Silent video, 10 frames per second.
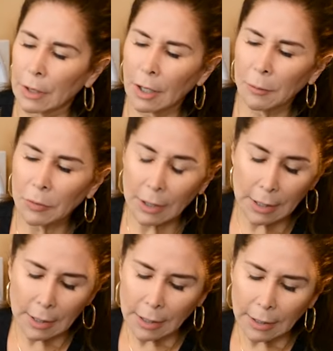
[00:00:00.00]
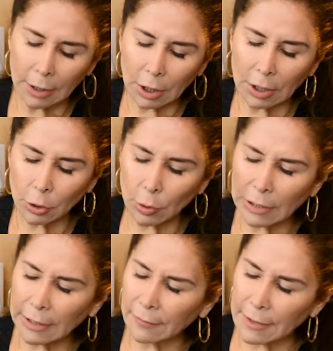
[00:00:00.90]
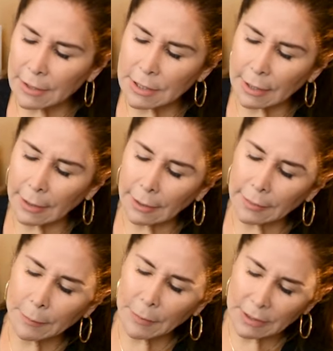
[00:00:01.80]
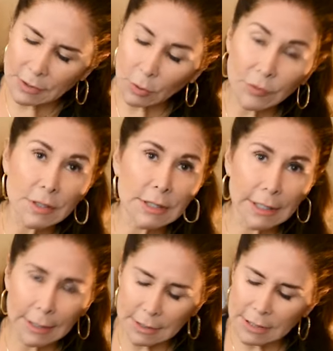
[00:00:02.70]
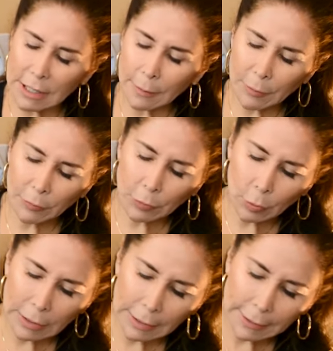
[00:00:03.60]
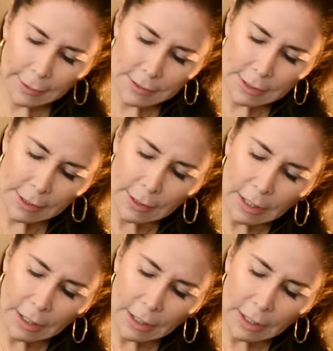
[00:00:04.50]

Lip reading: And you leave it, depends of the skin type of your client.